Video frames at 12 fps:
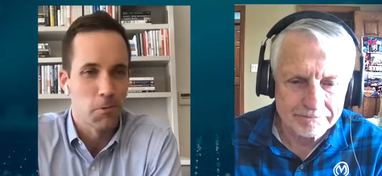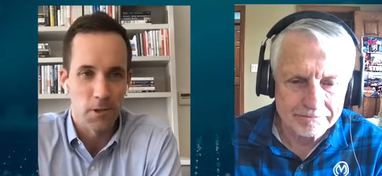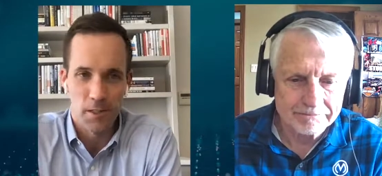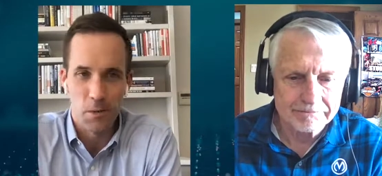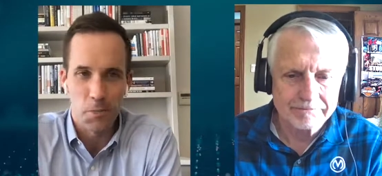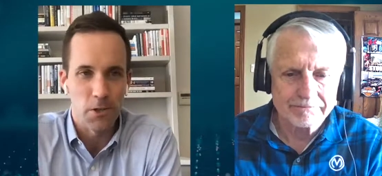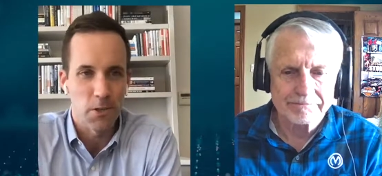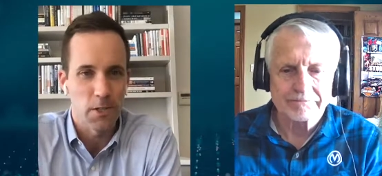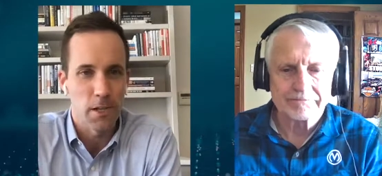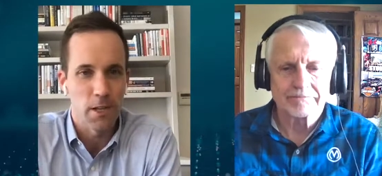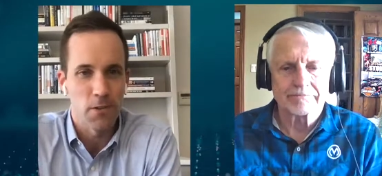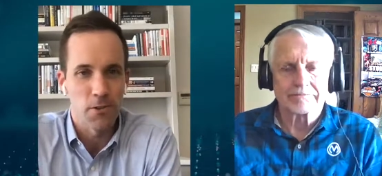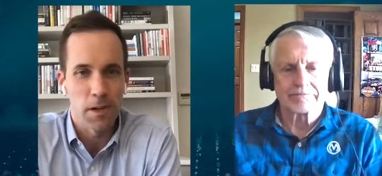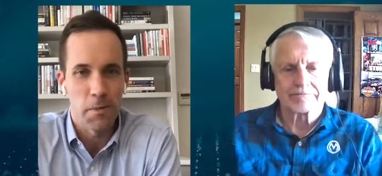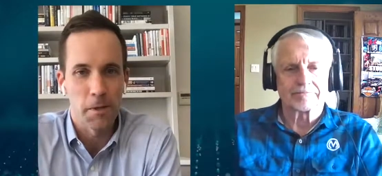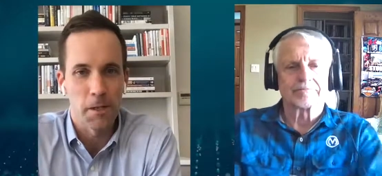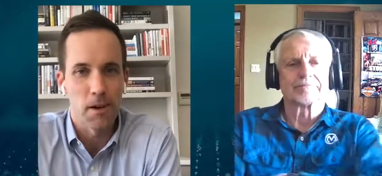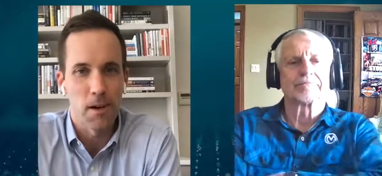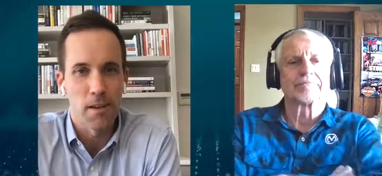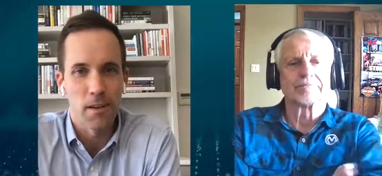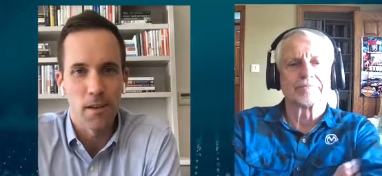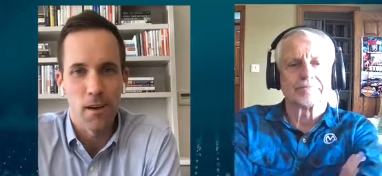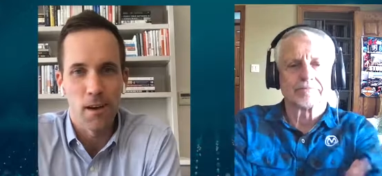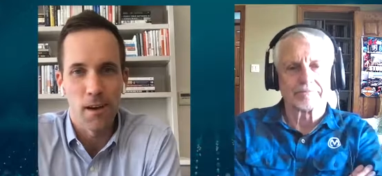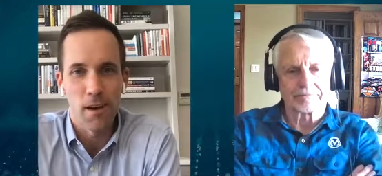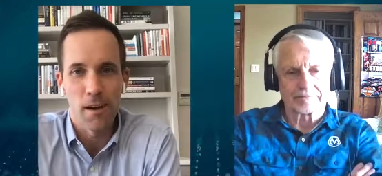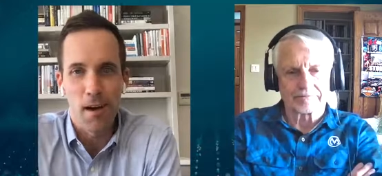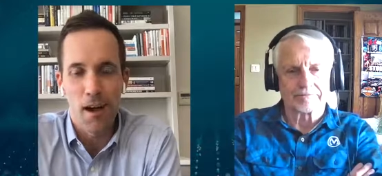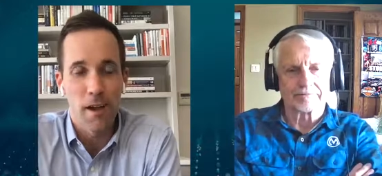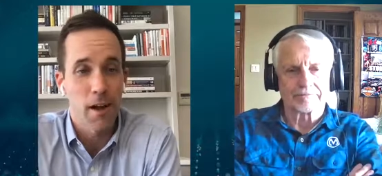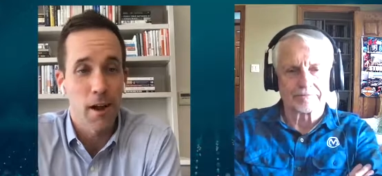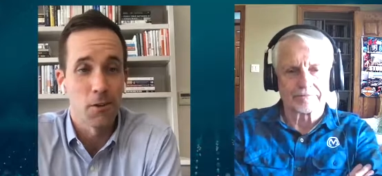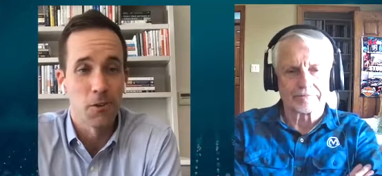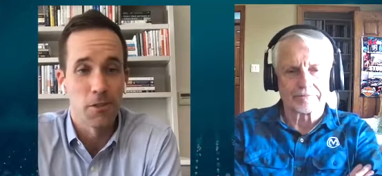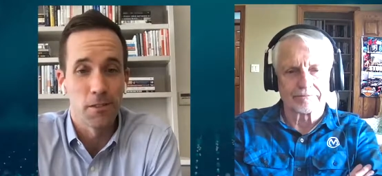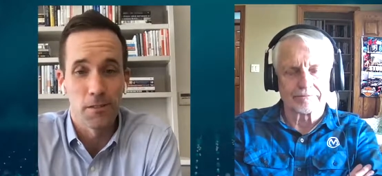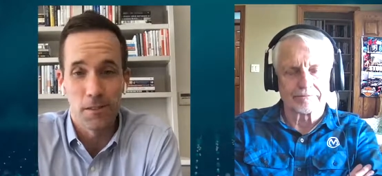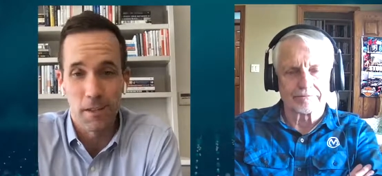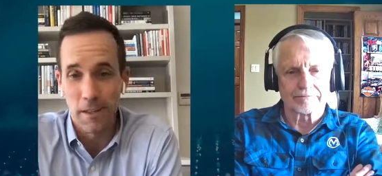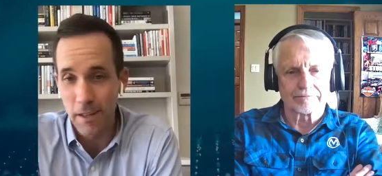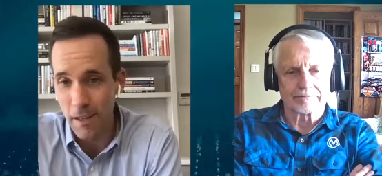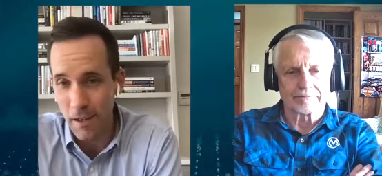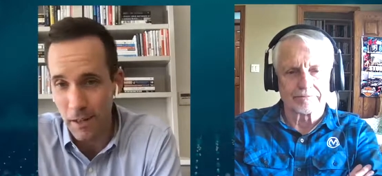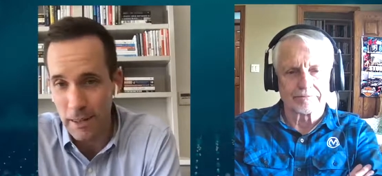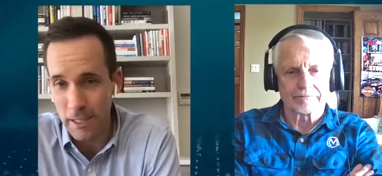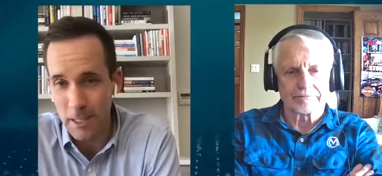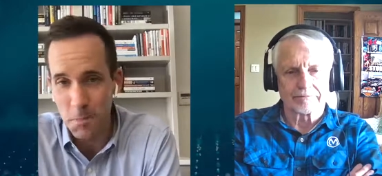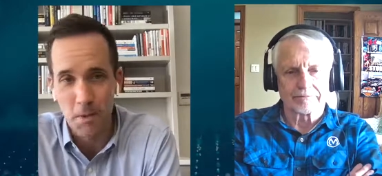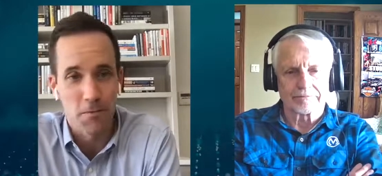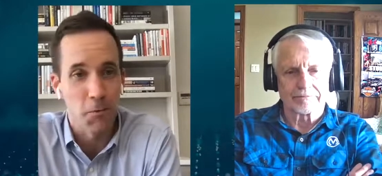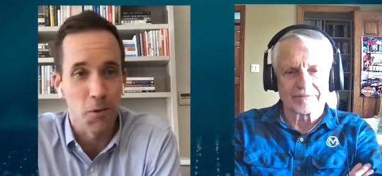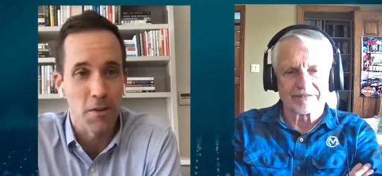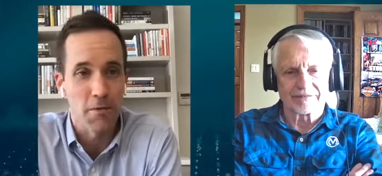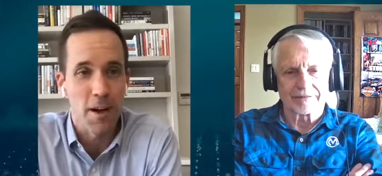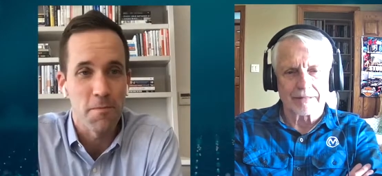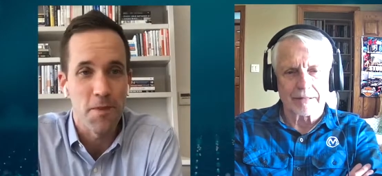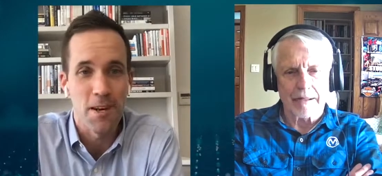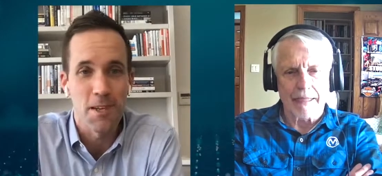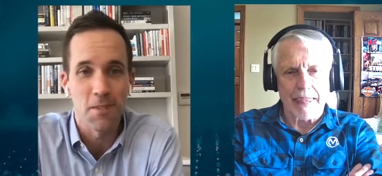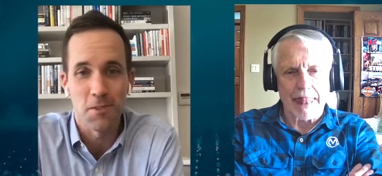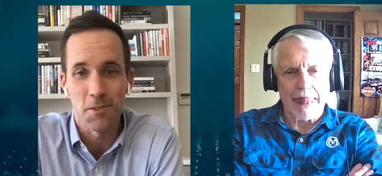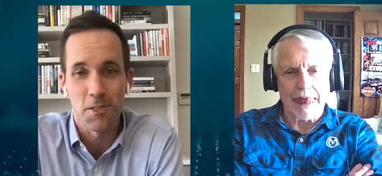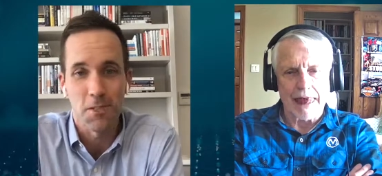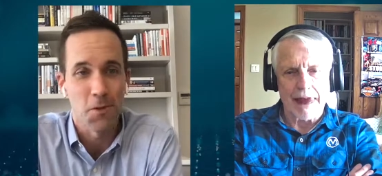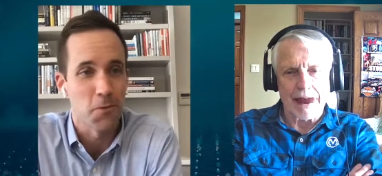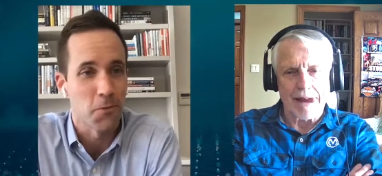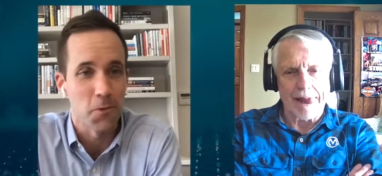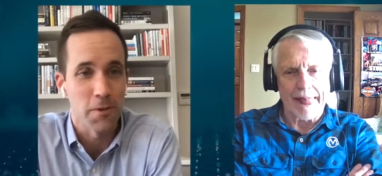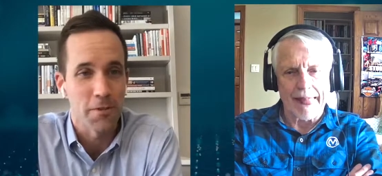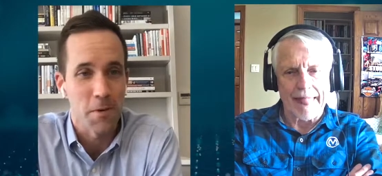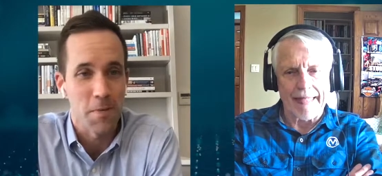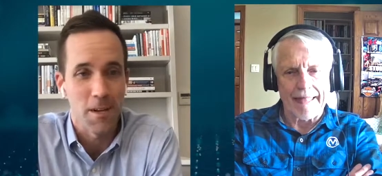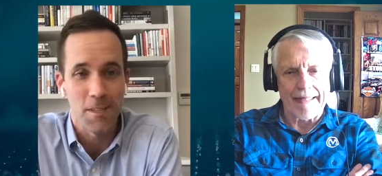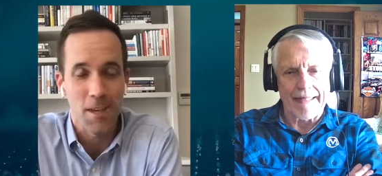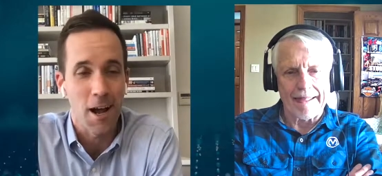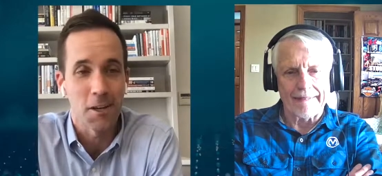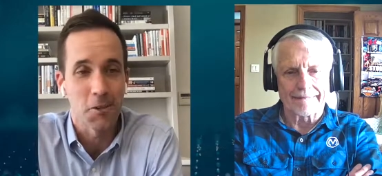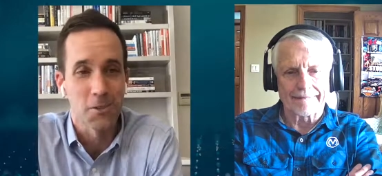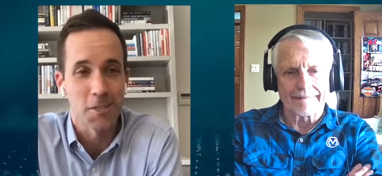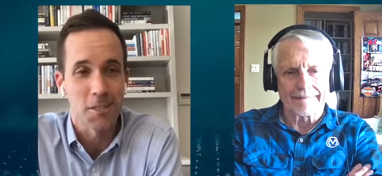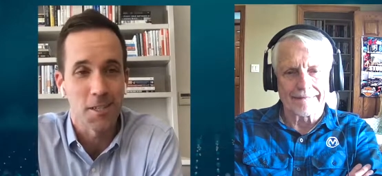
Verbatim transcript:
Speaker 1: really appreciate you coming on. Uh, I, I, learned, I think it's been 45 minutes or just over 45 minutes. I learned a